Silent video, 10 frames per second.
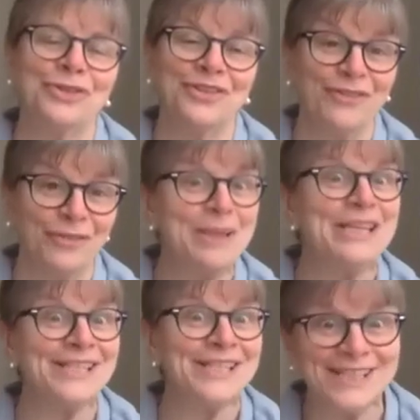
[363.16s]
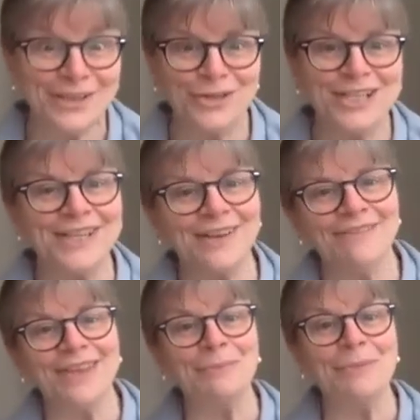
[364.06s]
there've been a series
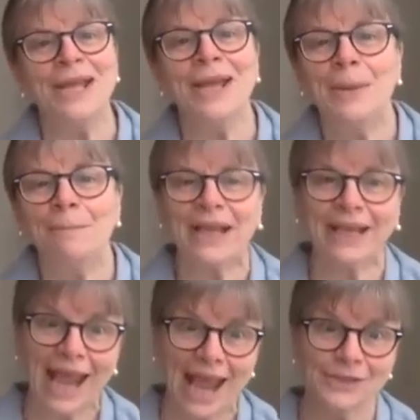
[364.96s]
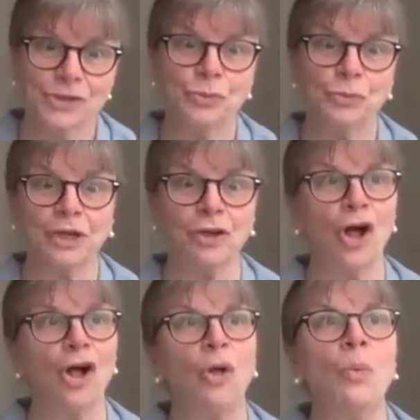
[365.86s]
of them, but can you
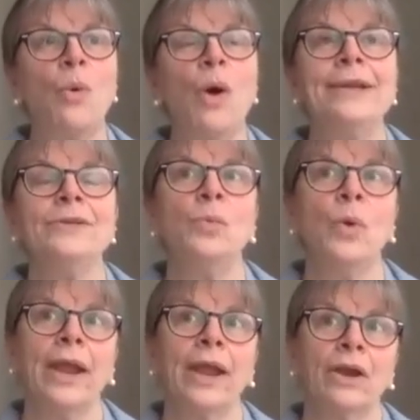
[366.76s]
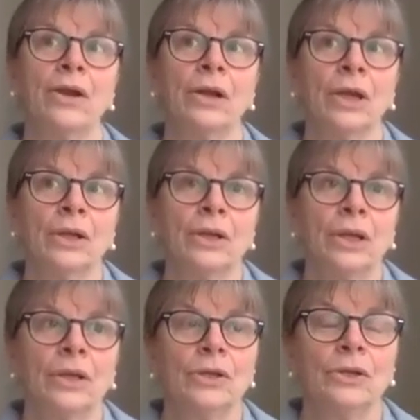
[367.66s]
recall one where
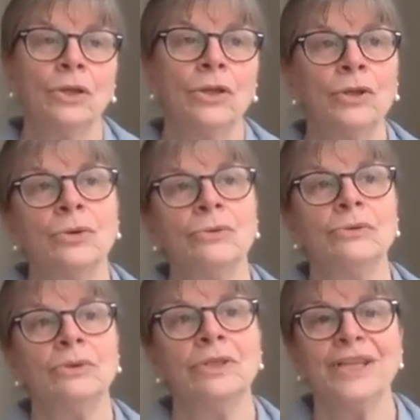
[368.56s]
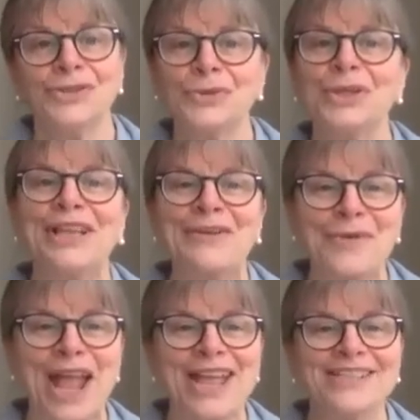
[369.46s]
you literally
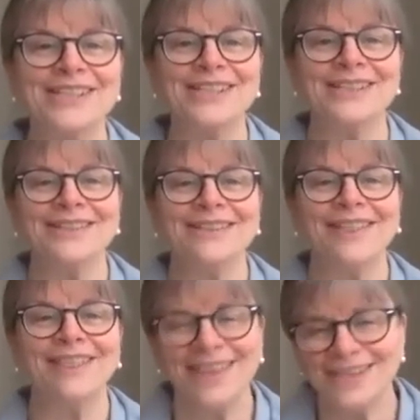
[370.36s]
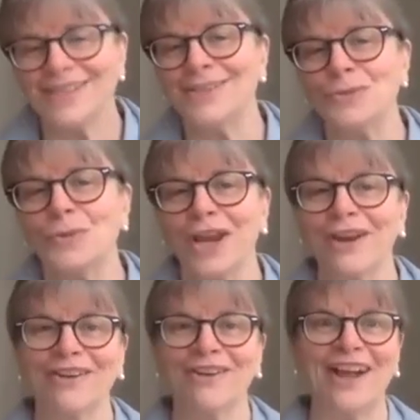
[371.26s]
went, this is
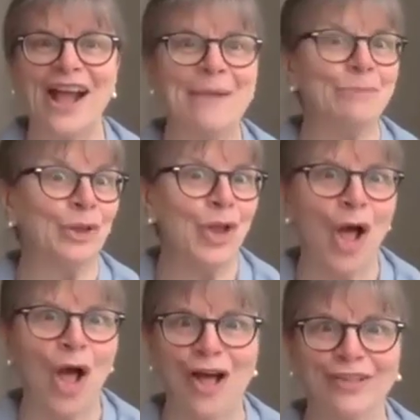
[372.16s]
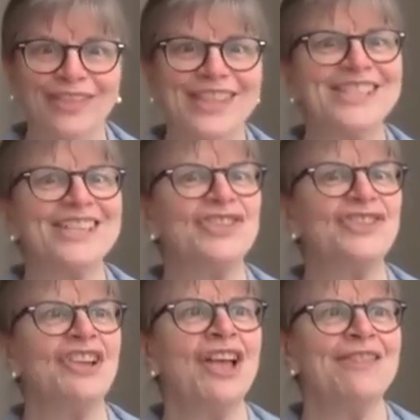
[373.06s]
where I belong. This
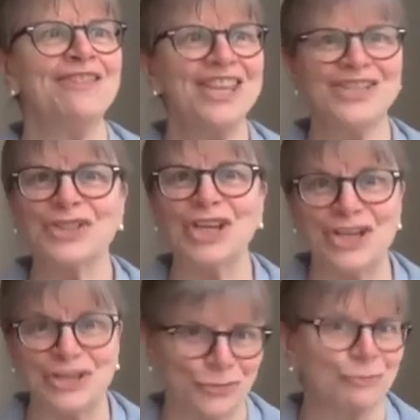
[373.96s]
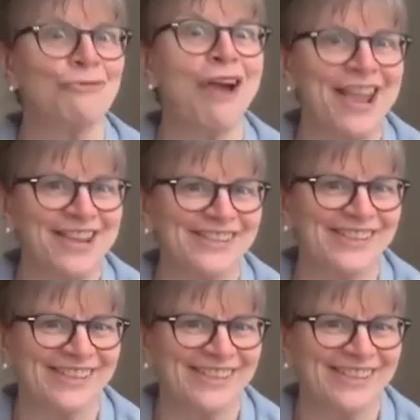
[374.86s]
is right?